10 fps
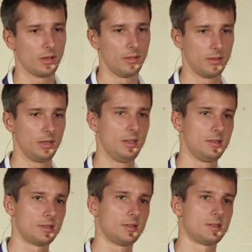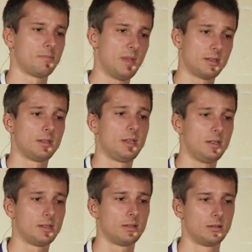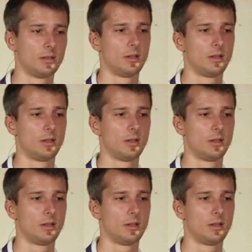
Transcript: and the instance metadata